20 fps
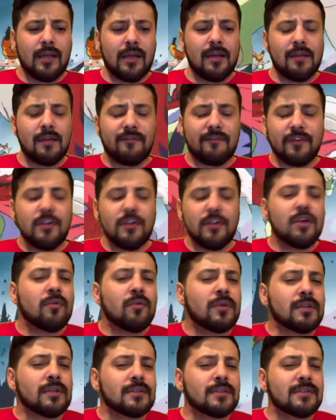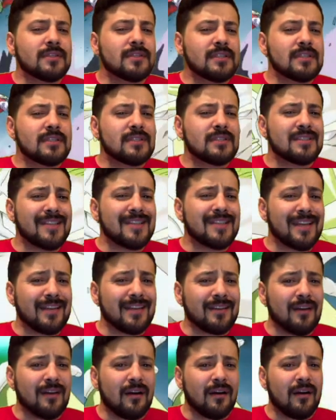If you notice, this is
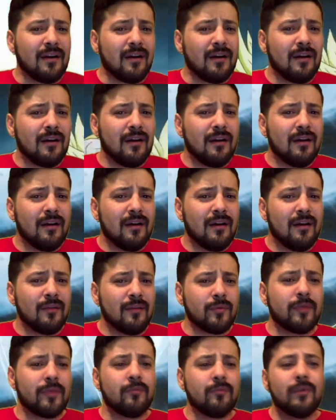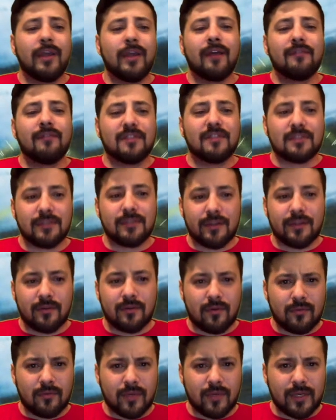a we have this leader
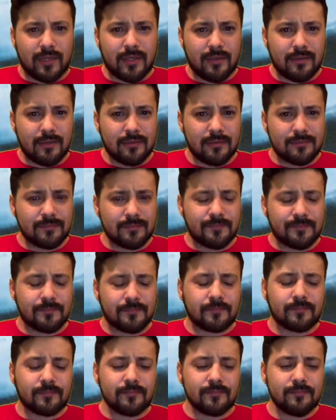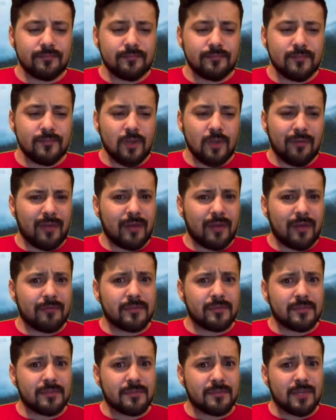already. We've had it for
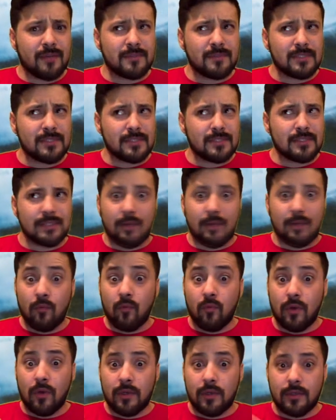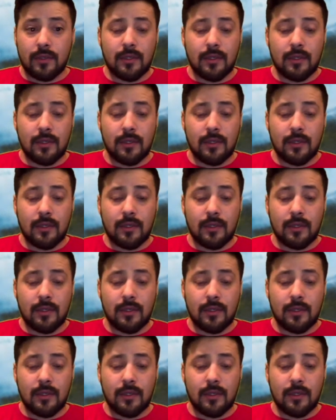some time since set 1.